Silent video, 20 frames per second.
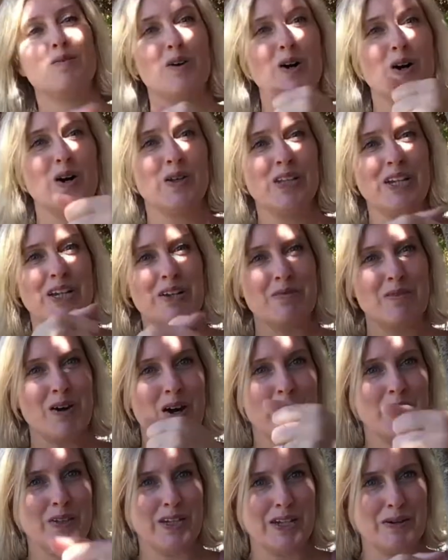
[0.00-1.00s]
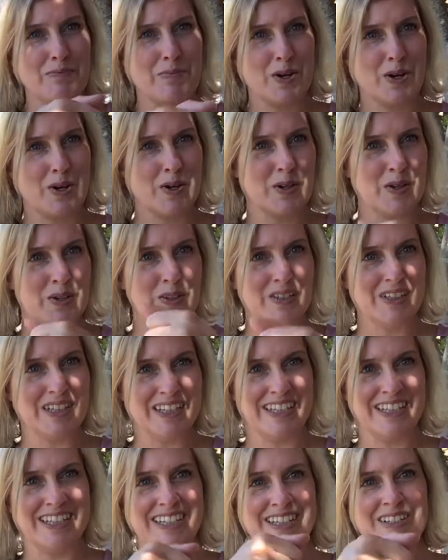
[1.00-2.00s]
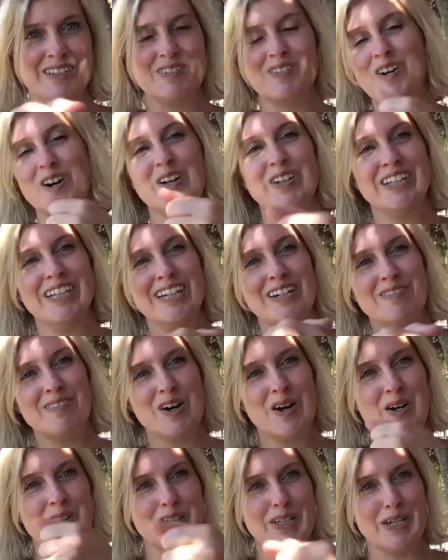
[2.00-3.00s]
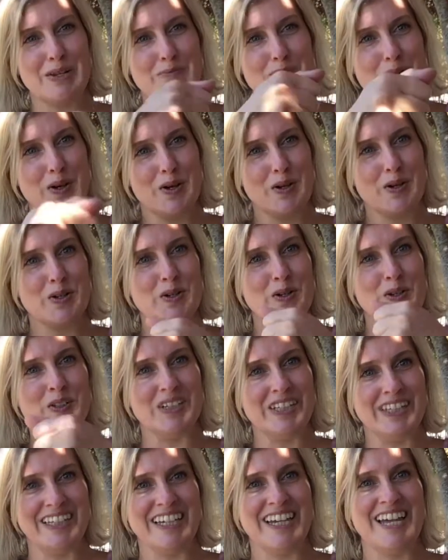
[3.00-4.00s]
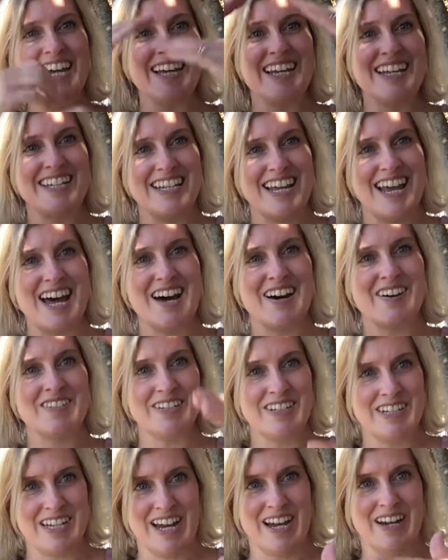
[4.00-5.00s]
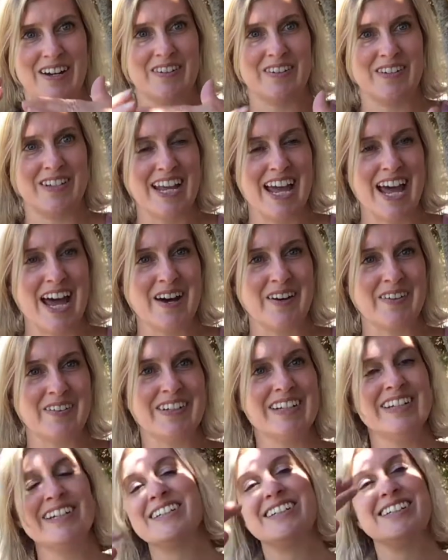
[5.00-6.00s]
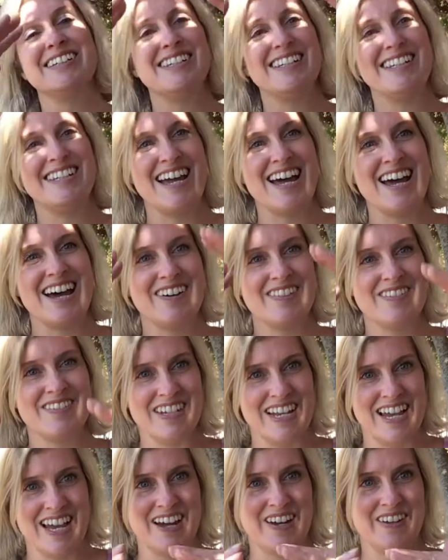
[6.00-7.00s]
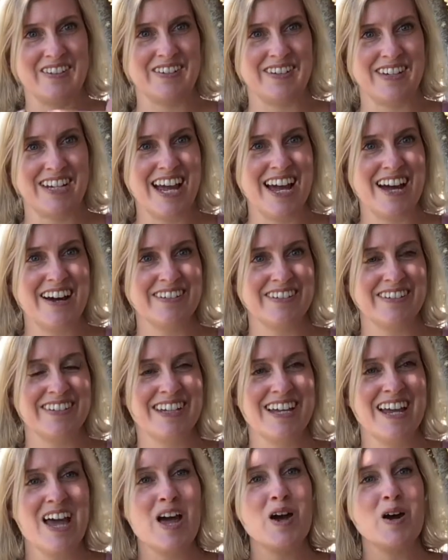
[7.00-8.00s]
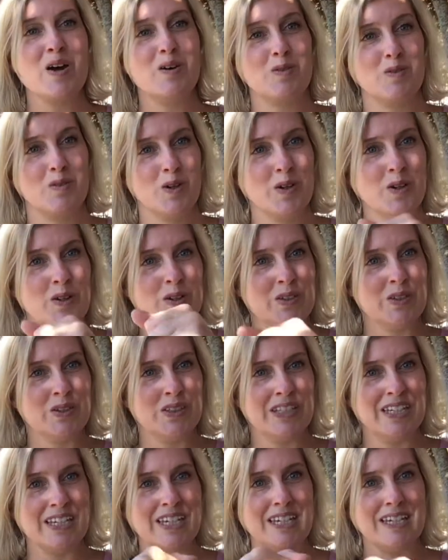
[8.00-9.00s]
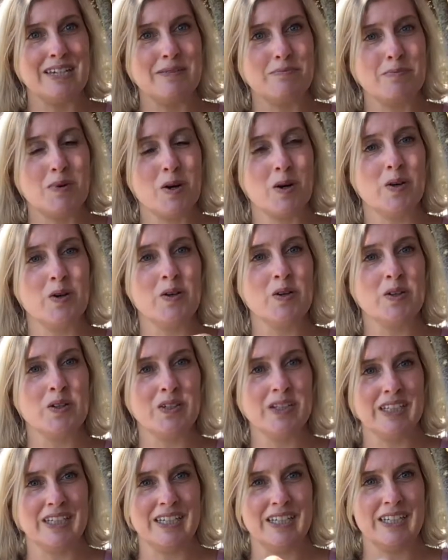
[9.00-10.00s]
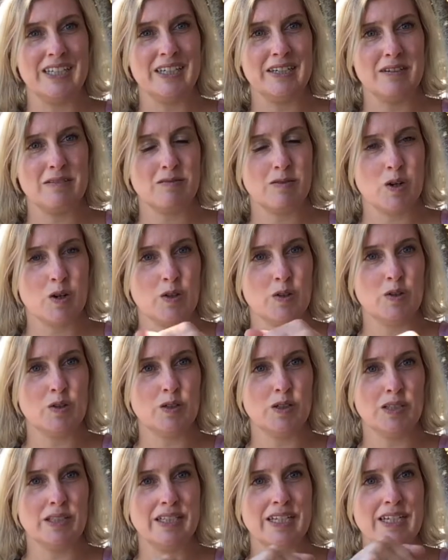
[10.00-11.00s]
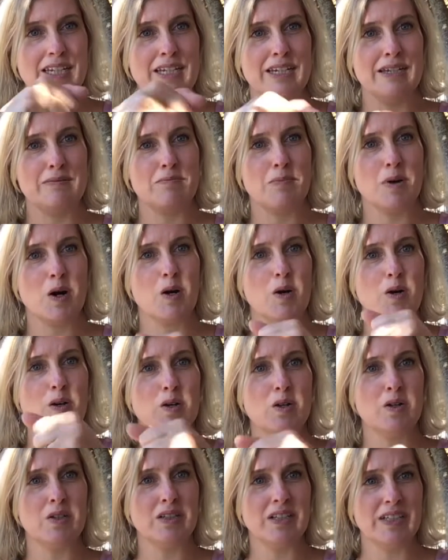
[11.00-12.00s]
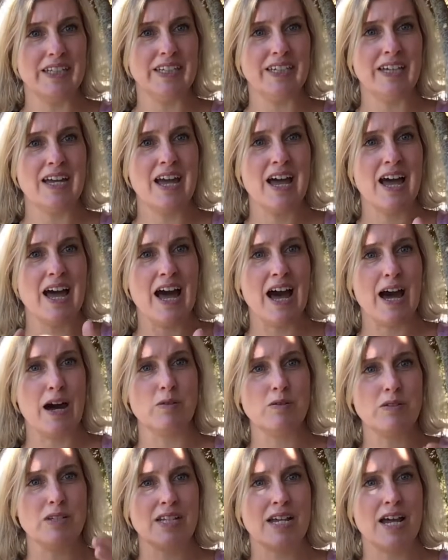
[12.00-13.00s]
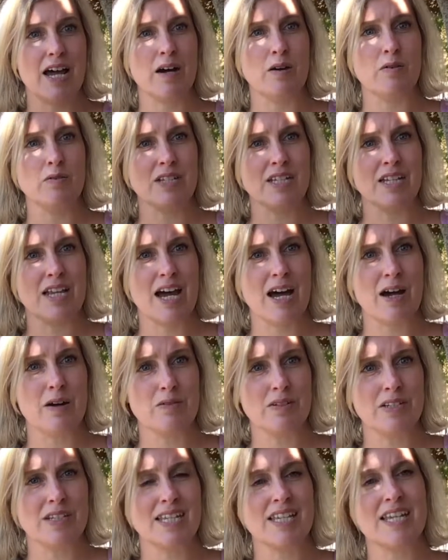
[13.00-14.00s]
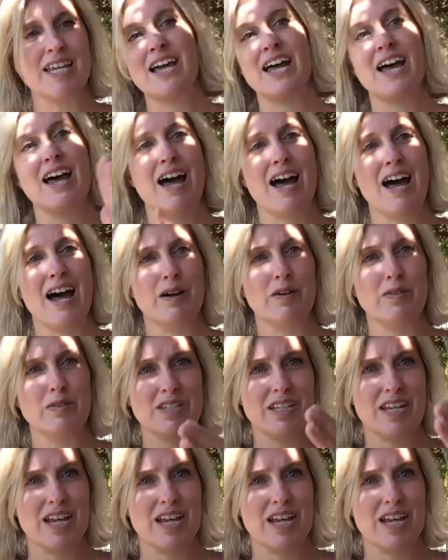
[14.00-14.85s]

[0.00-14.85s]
Roly, roly, poly, roly, roly, poly. Down, down, down, down, down, down. Roly, poly, roly, poly. Out, out, out, out,